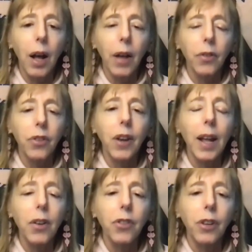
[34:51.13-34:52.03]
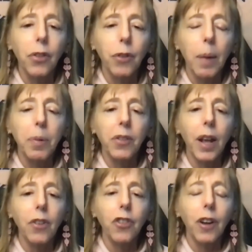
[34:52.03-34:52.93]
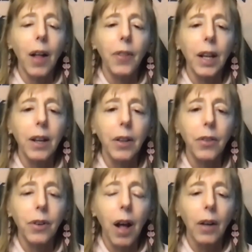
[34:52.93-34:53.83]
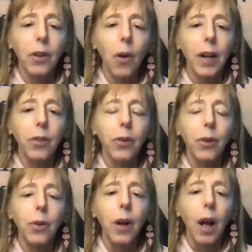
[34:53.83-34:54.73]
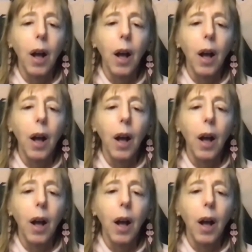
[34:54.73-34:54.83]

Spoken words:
has staged his reputation on that. He's not going to